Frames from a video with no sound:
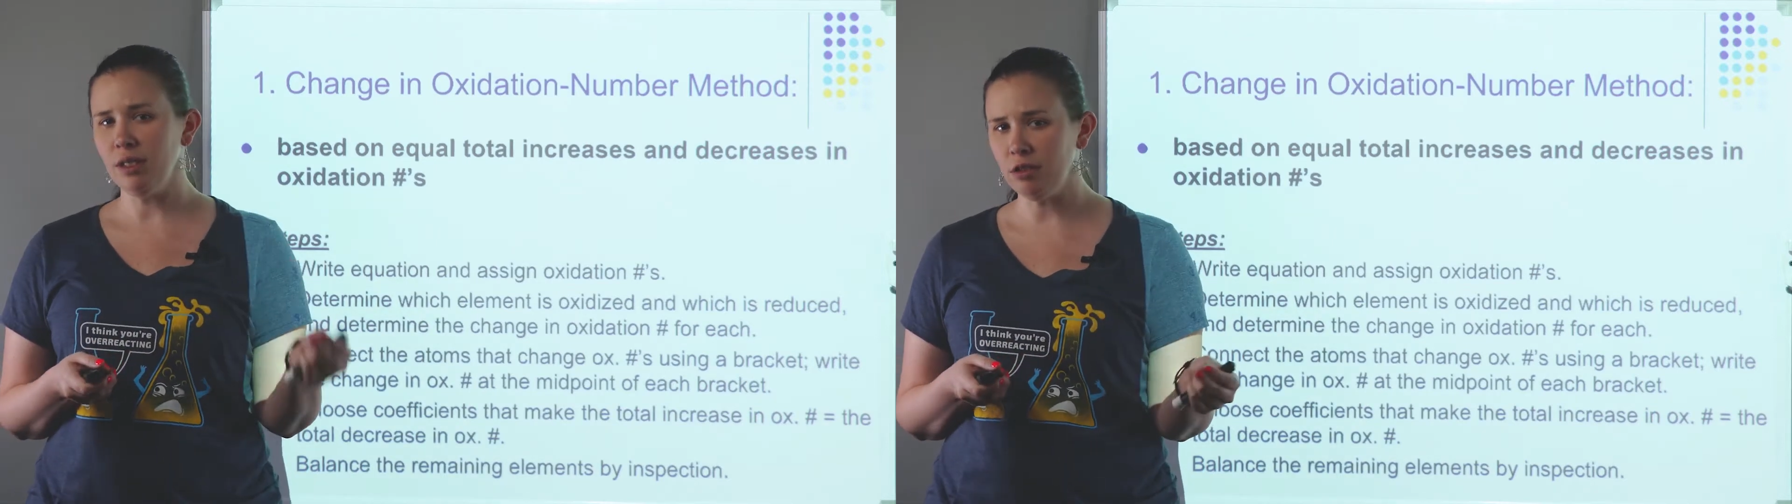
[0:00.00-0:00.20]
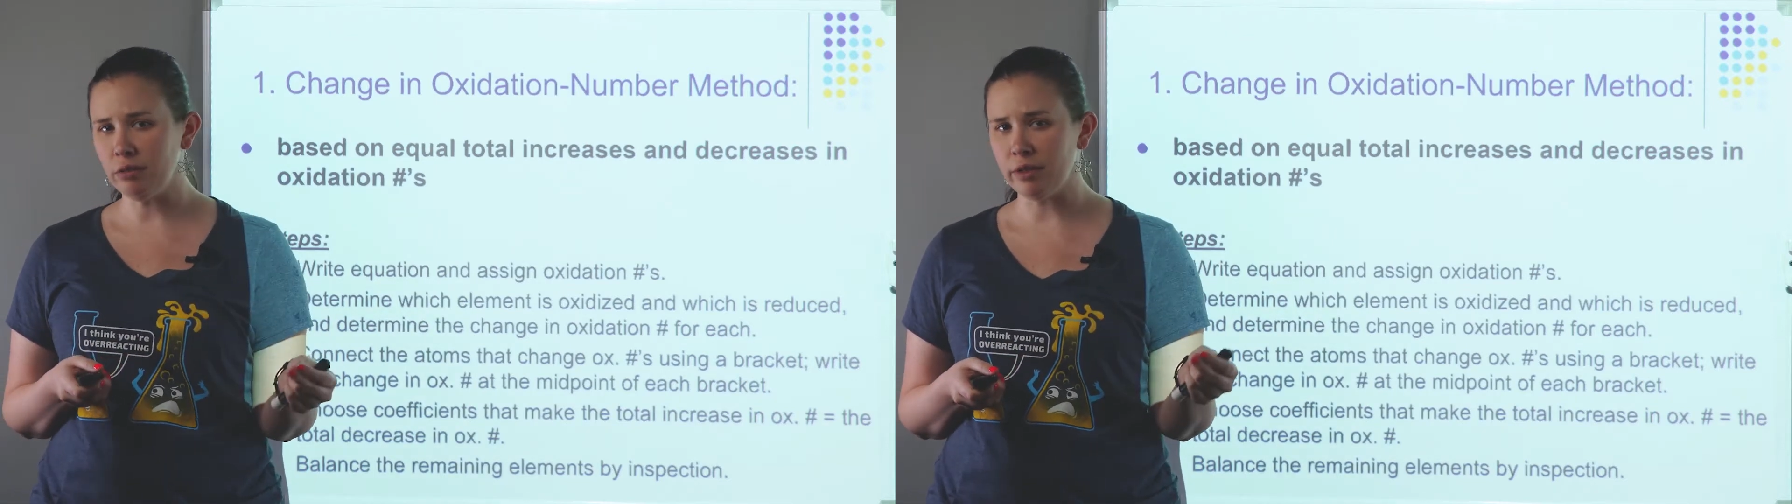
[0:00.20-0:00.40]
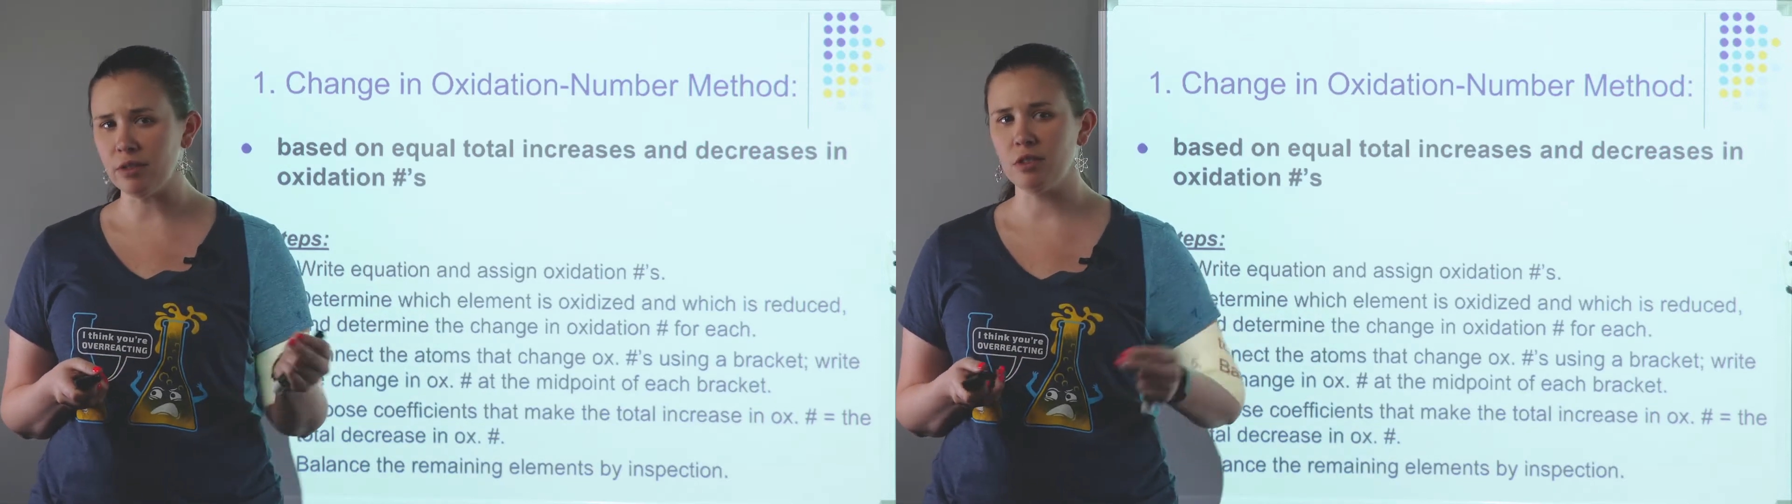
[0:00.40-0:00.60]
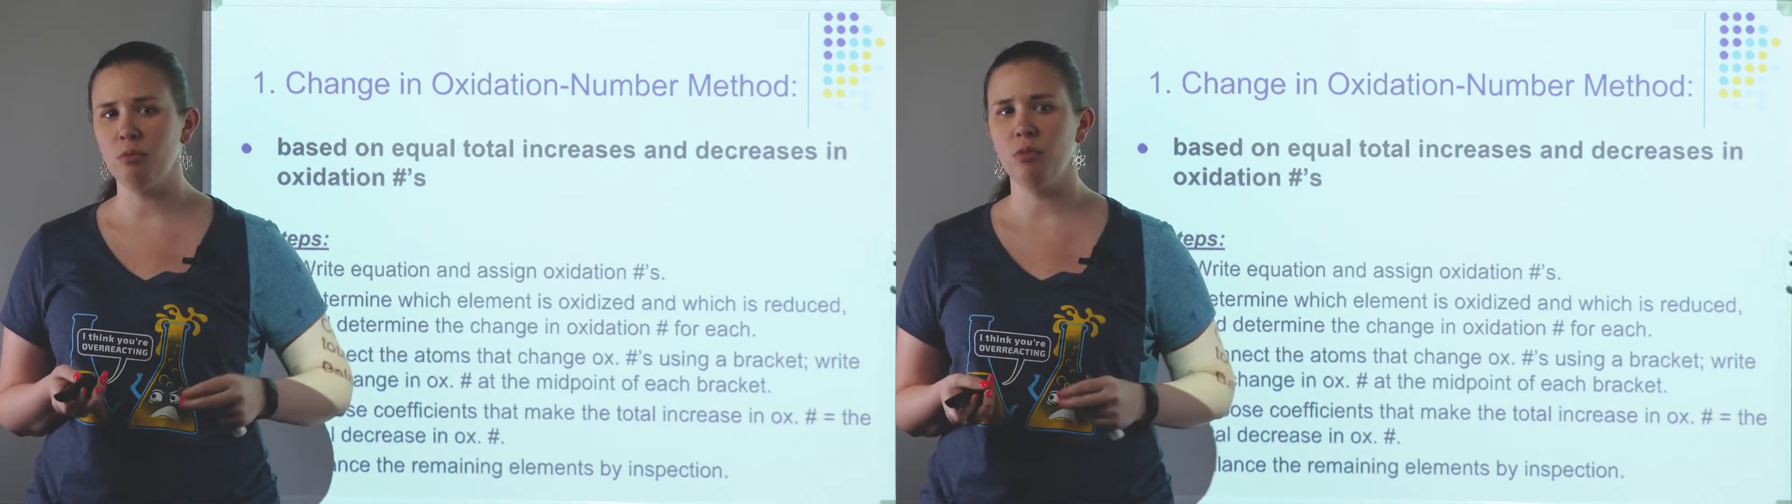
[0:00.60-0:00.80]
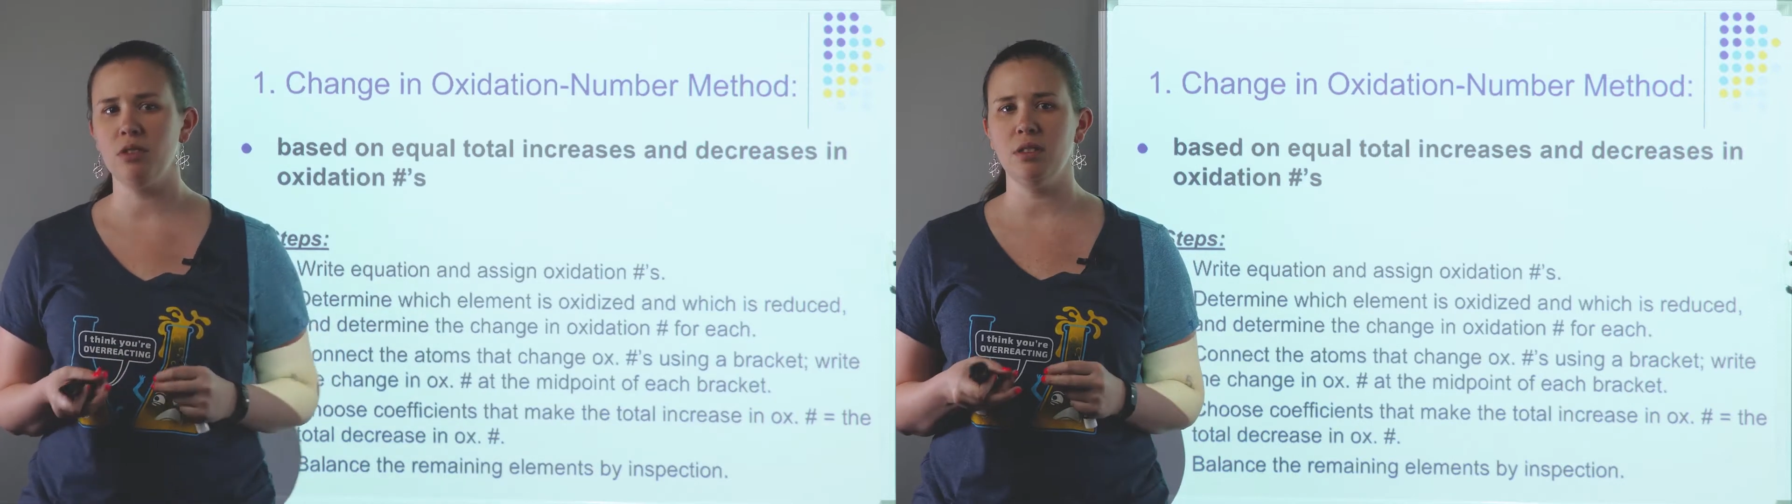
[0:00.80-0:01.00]
increase
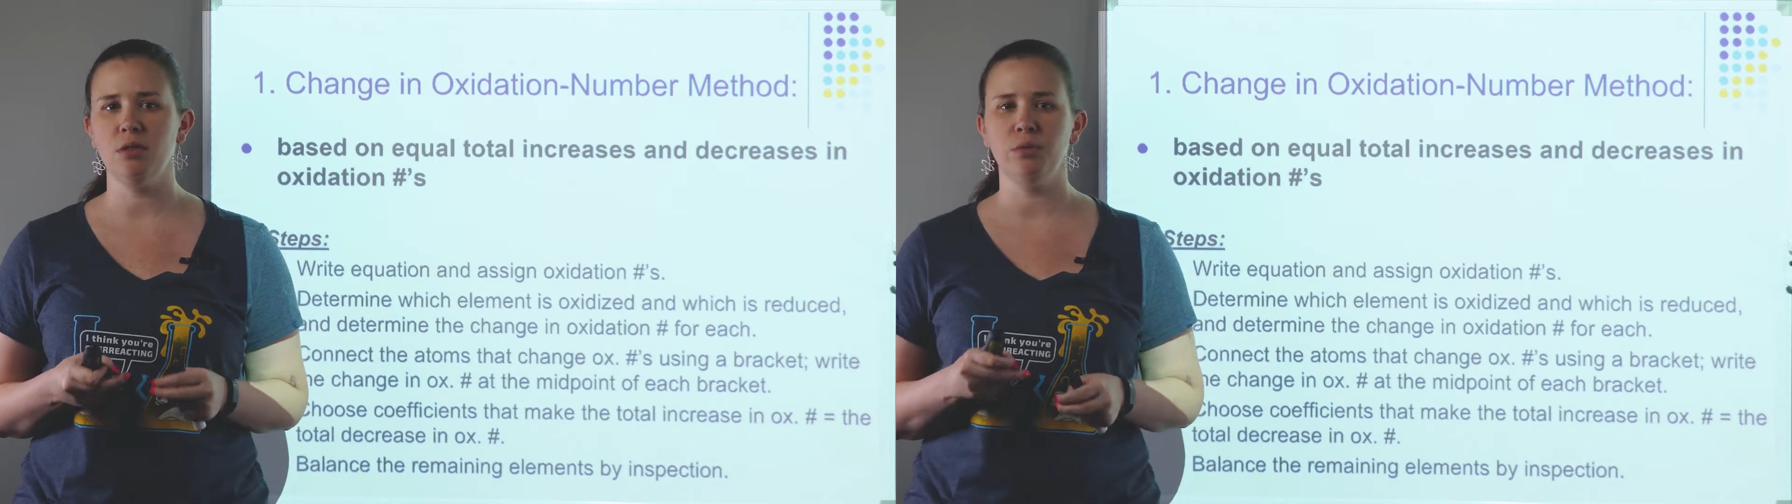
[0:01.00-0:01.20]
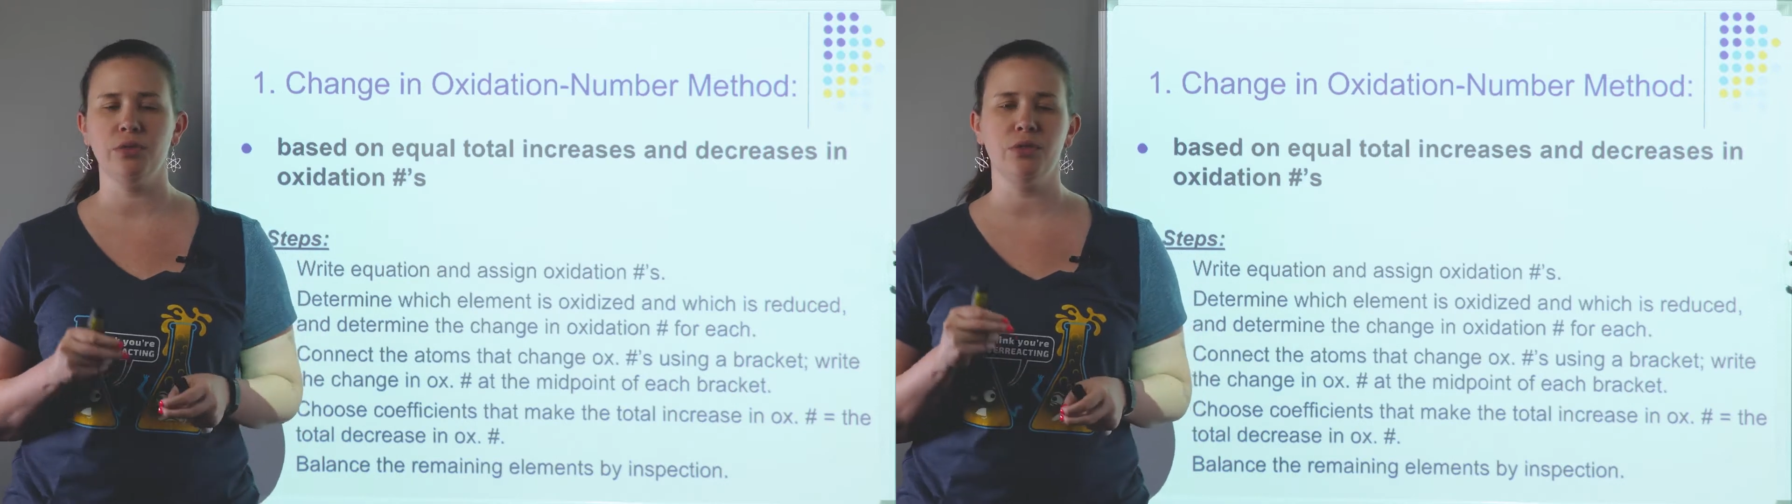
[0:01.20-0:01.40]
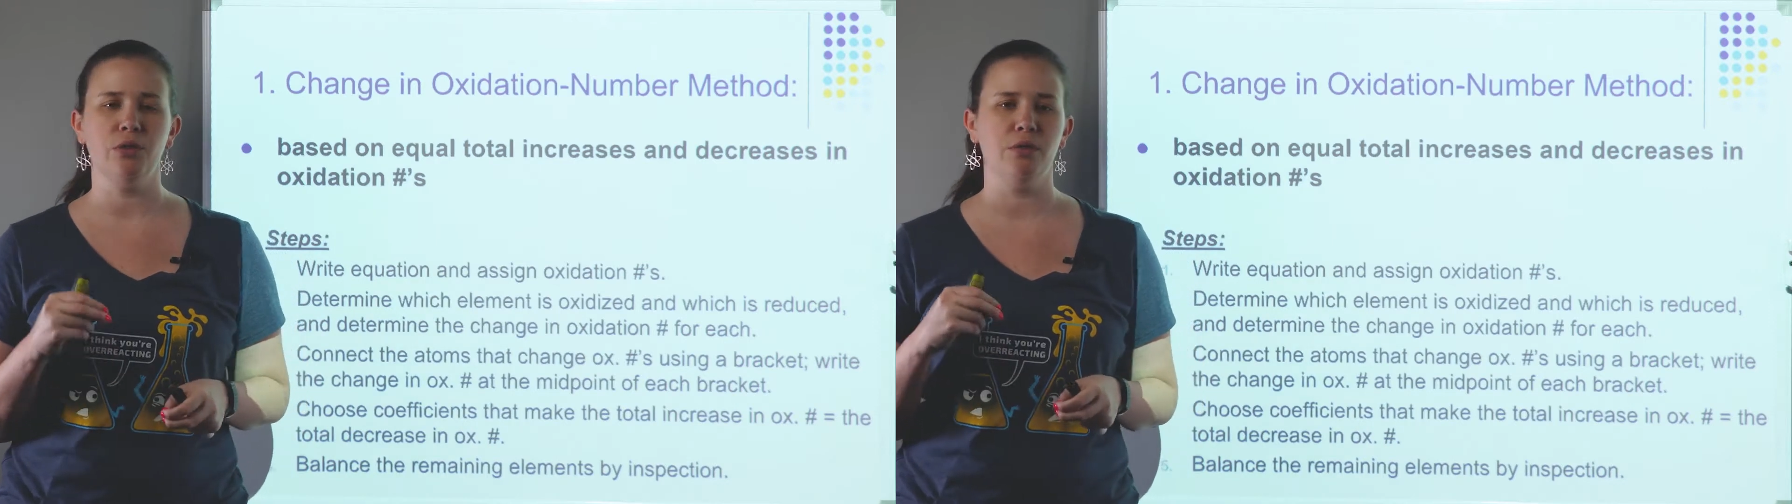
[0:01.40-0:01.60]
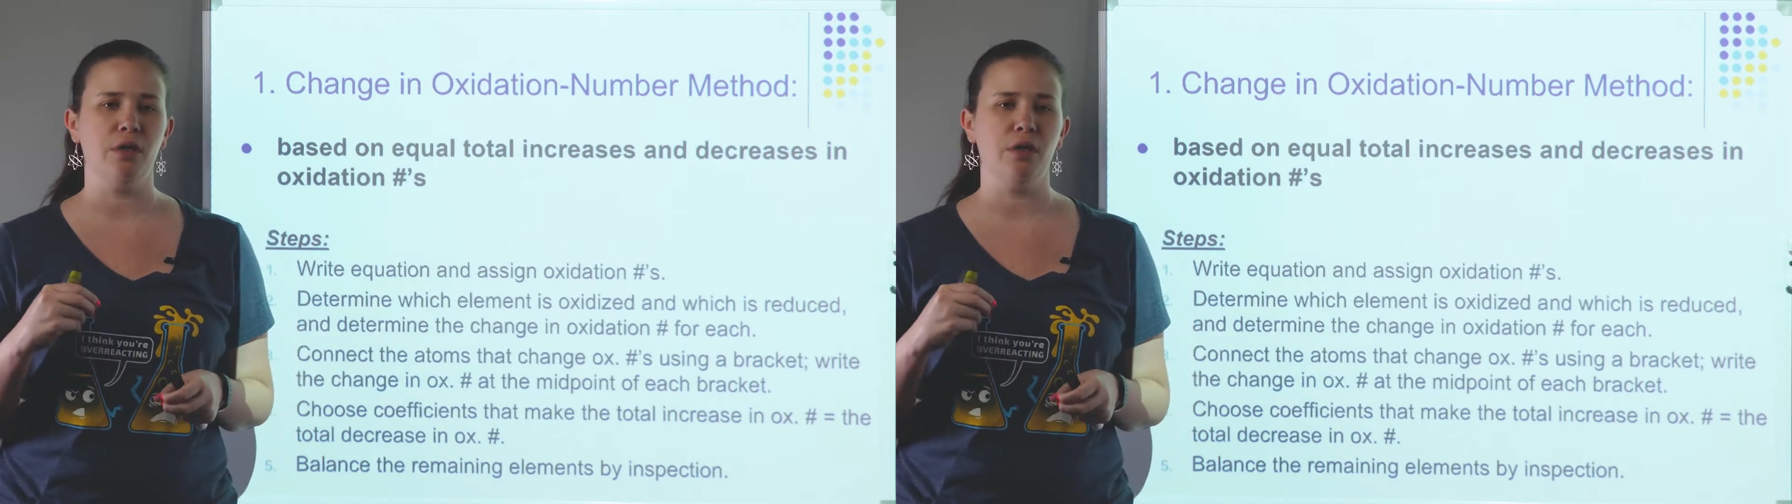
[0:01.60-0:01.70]
must equal the total